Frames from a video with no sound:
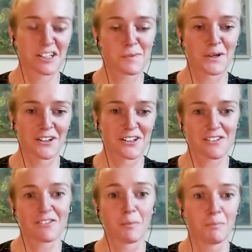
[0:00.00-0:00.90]
experience
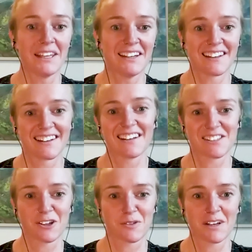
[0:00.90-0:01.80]
of competing
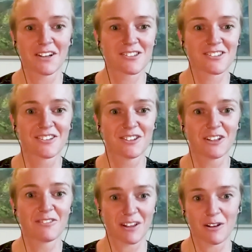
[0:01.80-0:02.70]
has taught me how to
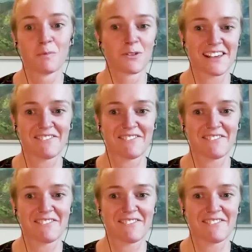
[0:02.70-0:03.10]
deal with almost